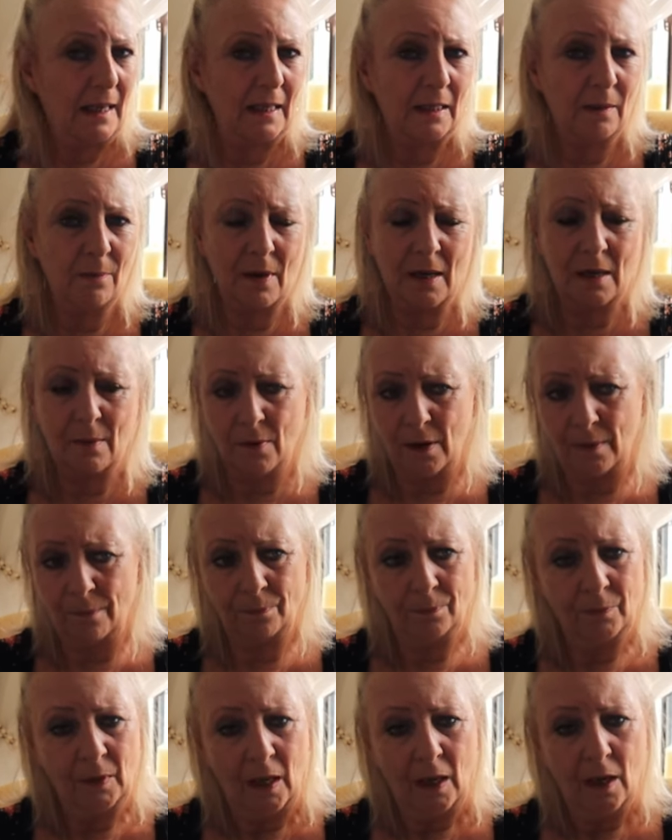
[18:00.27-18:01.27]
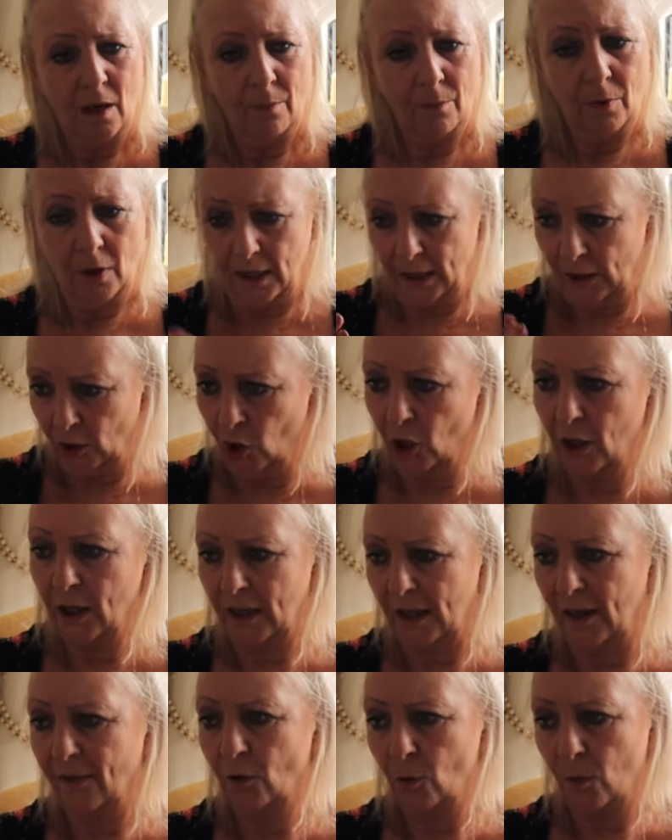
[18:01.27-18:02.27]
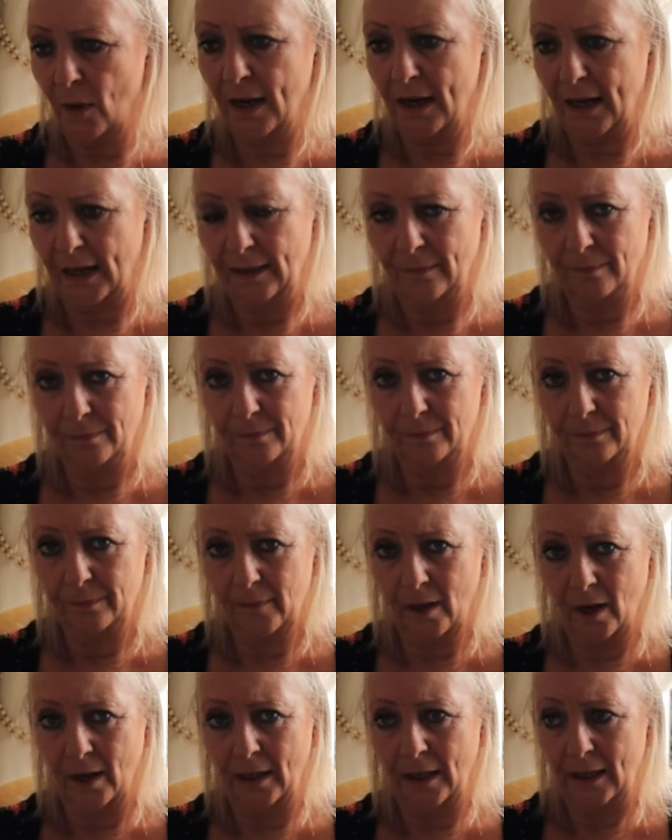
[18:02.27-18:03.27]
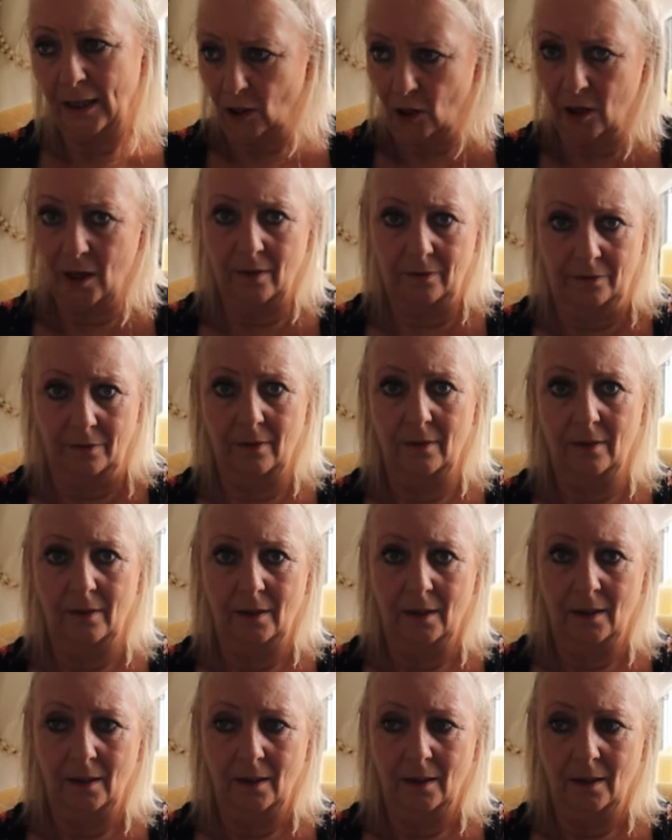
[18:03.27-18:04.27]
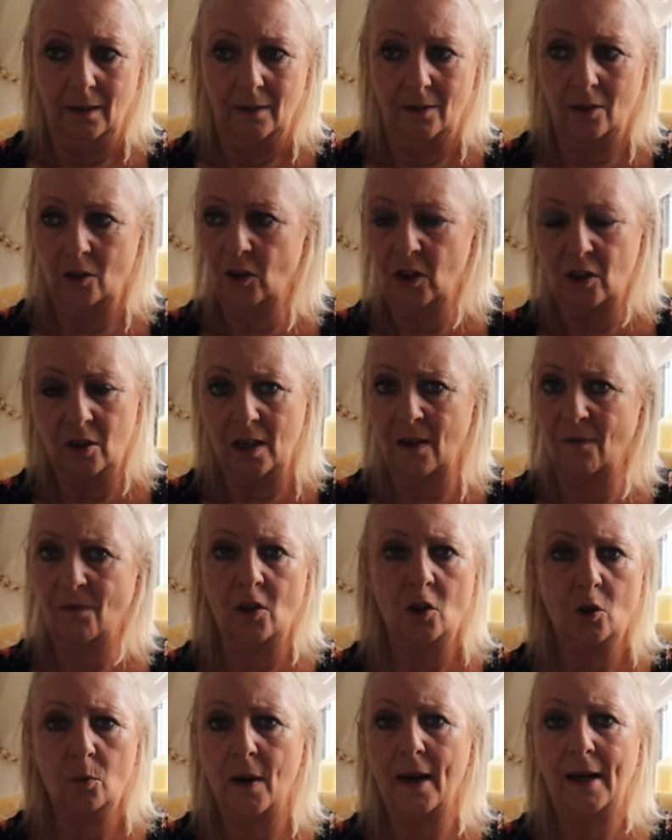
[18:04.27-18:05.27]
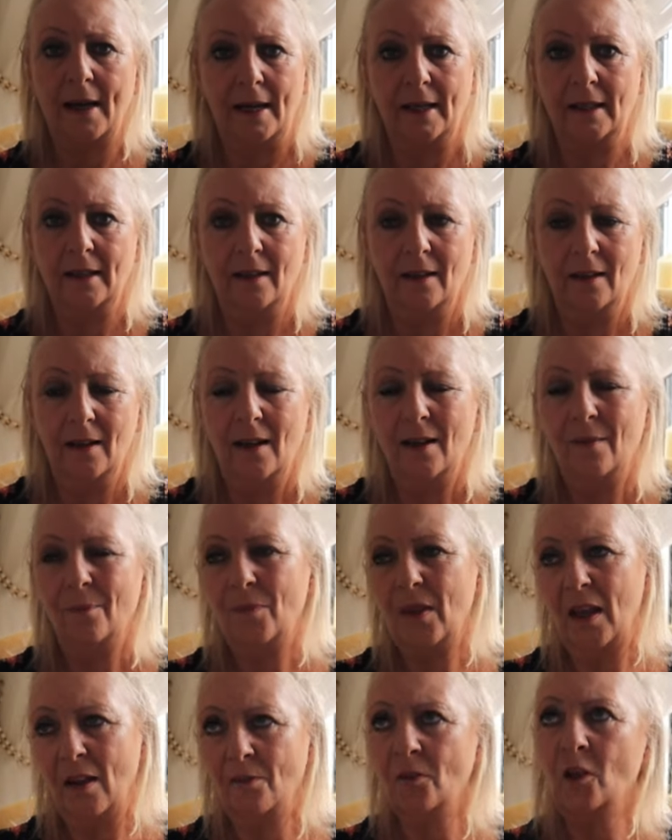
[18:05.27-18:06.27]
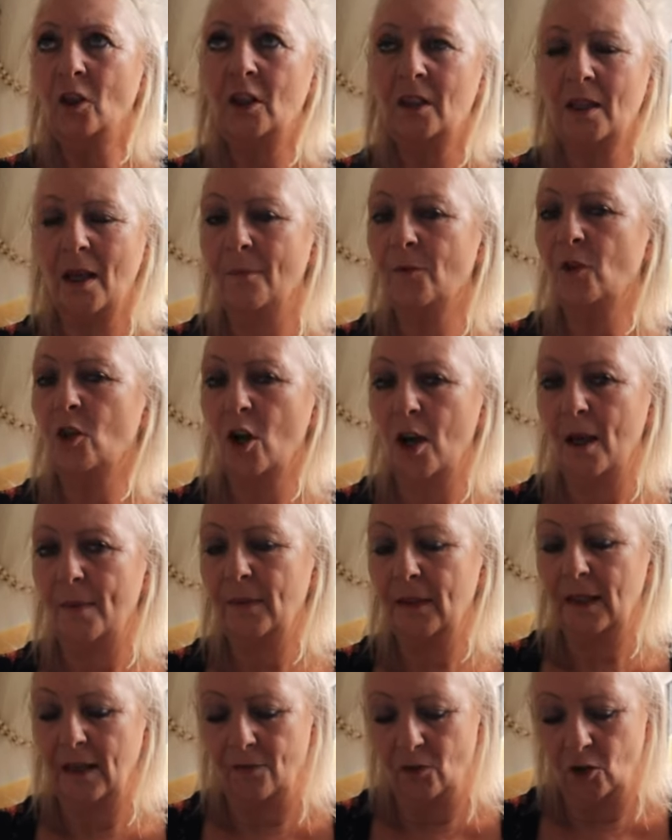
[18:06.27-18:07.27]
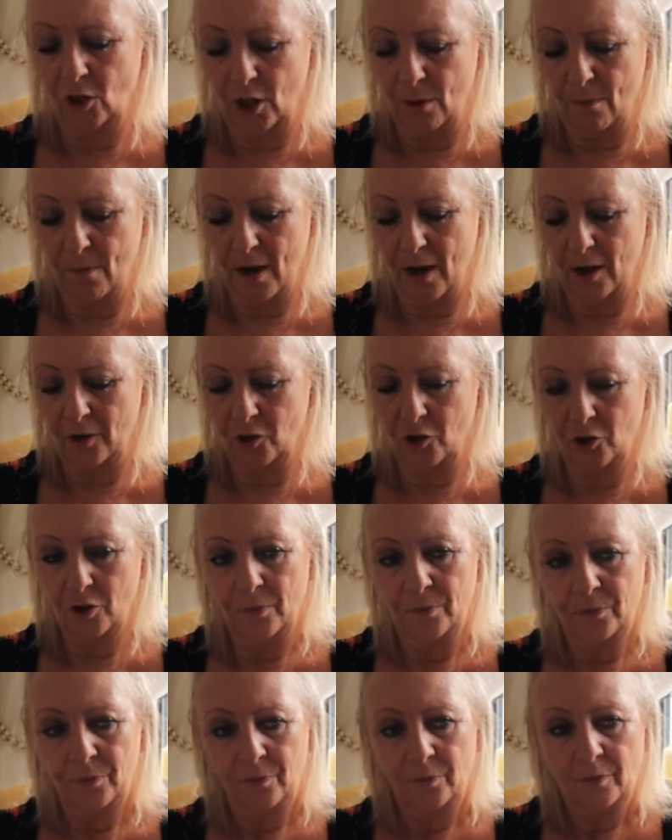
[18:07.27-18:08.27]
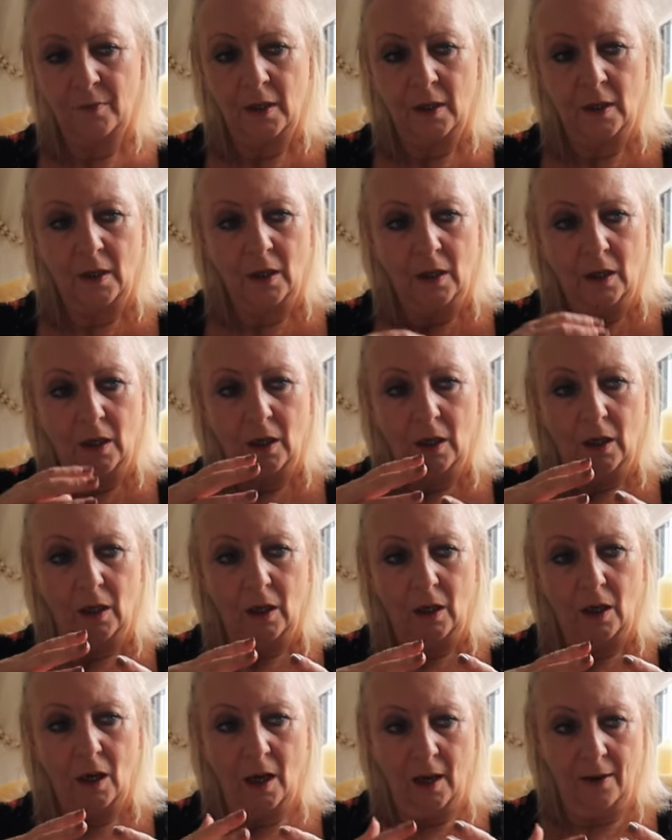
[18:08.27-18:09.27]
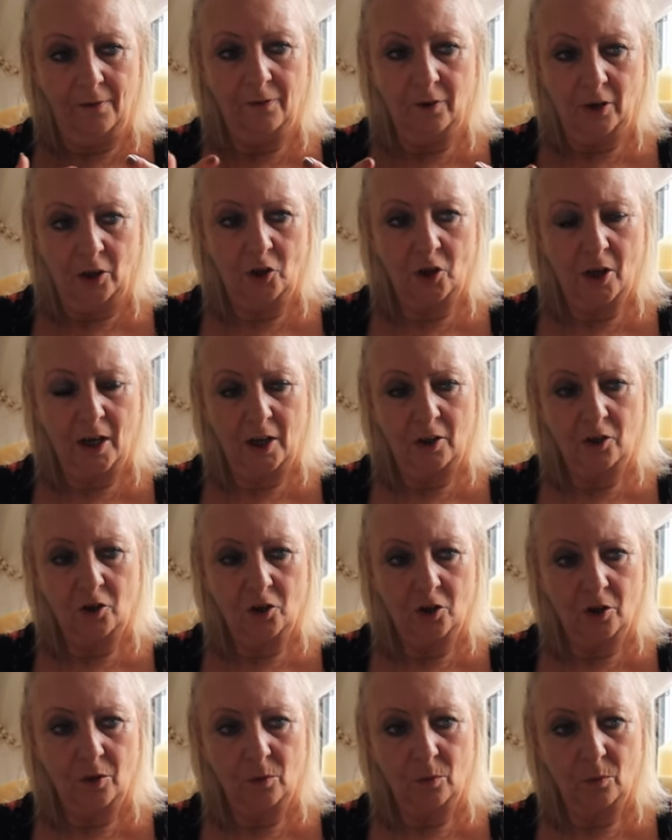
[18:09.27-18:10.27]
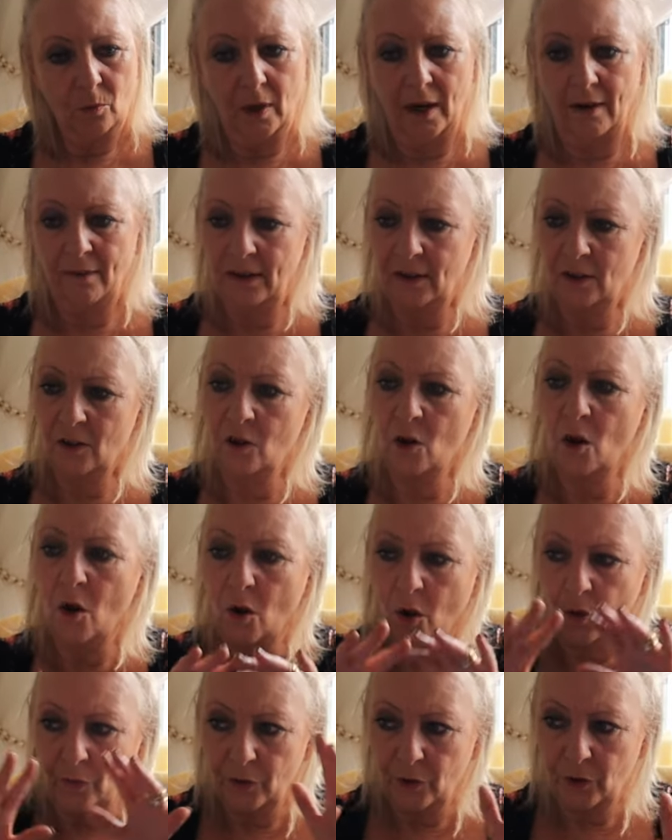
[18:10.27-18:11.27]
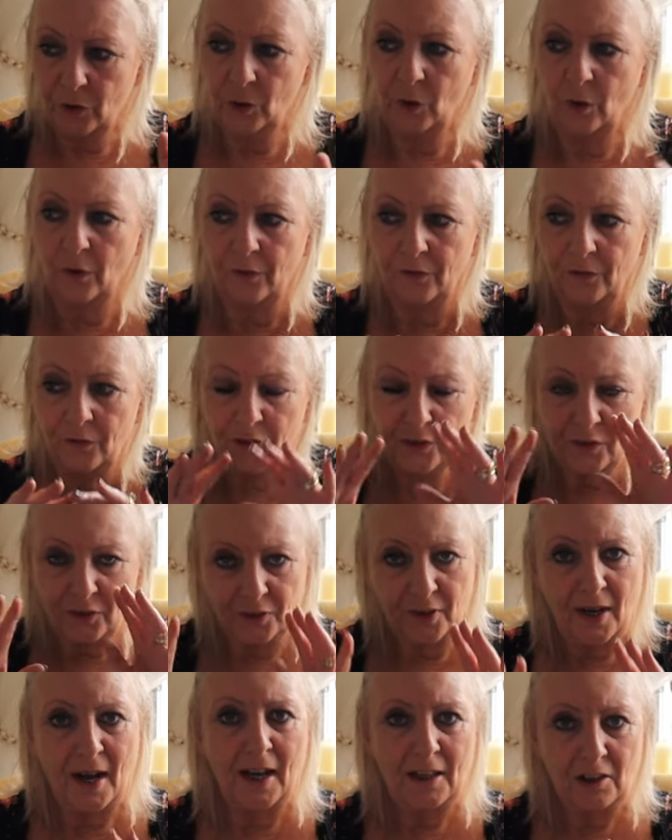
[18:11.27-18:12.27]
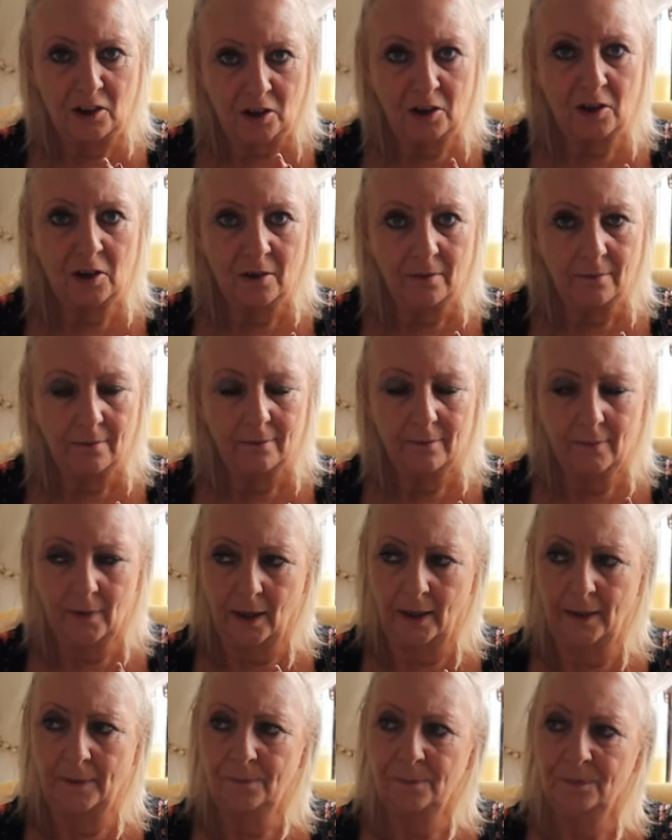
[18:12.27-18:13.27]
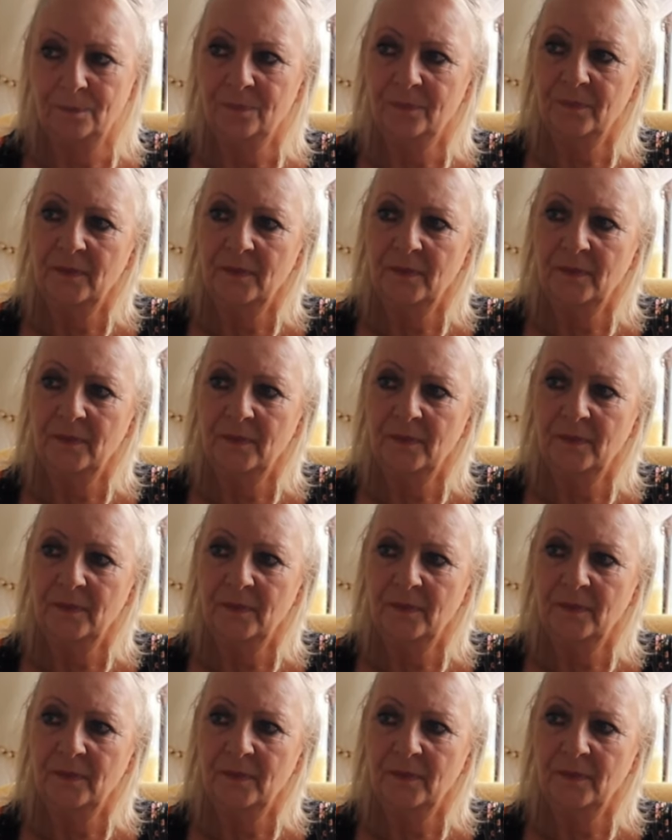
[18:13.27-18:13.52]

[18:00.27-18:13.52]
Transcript: years minimum, but he could have give 20, right? He could have. So just give the 20. If you sometimes give too much uh, for a judge, where it's not on the sort of standard, right?